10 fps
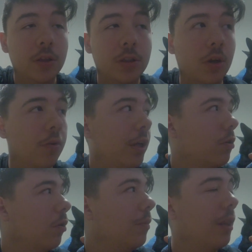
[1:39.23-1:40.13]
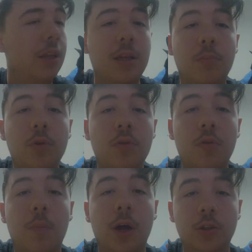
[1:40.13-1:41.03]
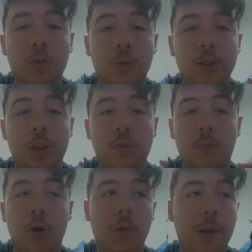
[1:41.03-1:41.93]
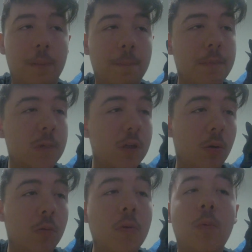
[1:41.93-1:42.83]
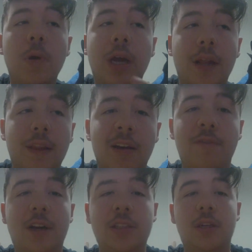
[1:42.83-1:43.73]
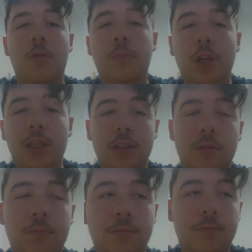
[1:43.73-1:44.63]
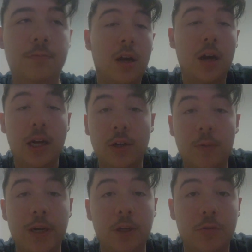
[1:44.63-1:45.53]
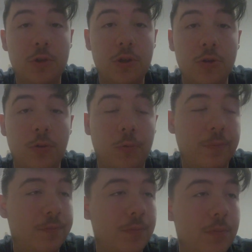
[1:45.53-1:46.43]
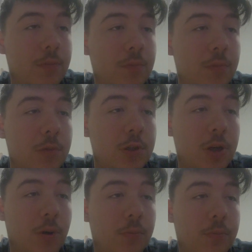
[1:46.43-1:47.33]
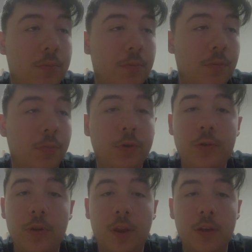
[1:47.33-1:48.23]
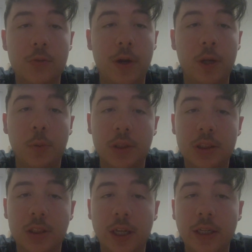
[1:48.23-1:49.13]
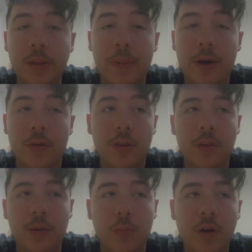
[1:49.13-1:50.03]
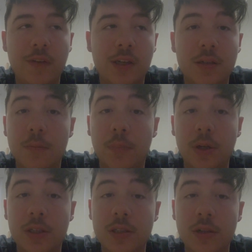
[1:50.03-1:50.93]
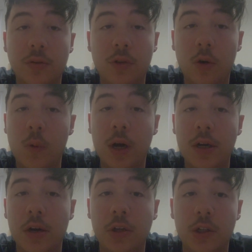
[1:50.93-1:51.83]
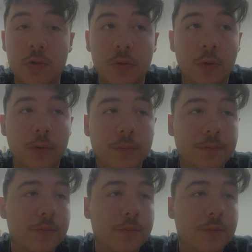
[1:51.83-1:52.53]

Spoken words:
So they told me that the Bluetooth module was just broken. So we got that fixed and replaced. On to radio 2. So Bluetooth on this radio was slightly better than the previous, but still nowhere near usable.